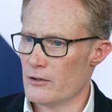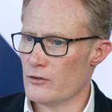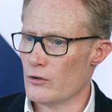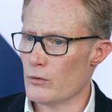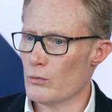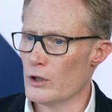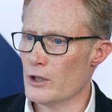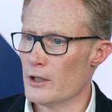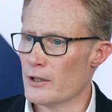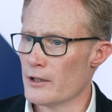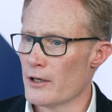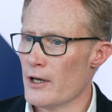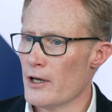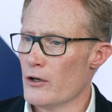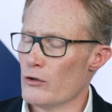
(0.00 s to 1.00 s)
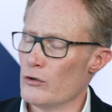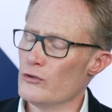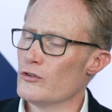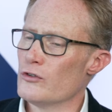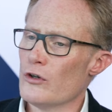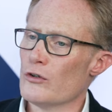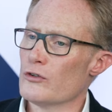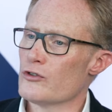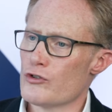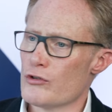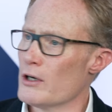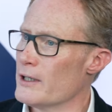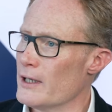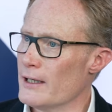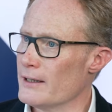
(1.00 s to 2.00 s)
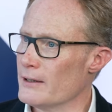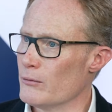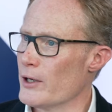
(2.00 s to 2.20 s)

to work, who's not struggling,